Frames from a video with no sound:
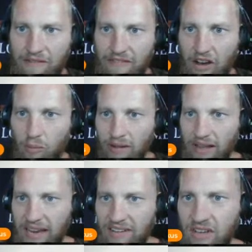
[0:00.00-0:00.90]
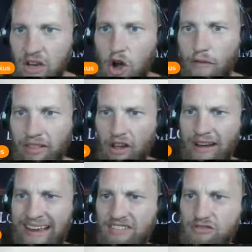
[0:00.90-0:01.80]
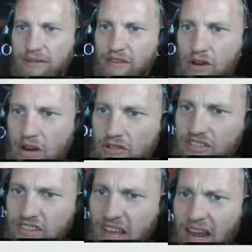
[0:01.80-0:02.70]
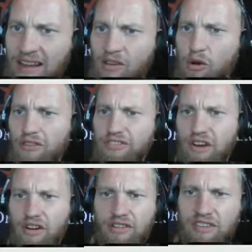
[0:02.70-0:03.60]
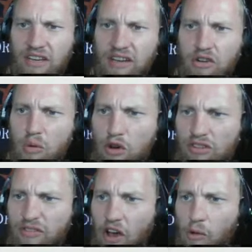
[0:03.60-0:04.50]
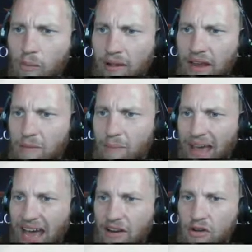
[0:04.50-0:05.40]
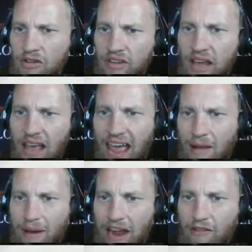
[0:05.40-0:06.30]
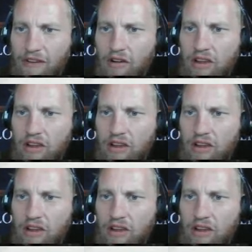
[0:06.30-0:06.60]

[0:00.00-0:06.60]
Fellblades. Over the long history of the Great Crusade and the Horus Heresy, numerous Fellblade patterns and battlefield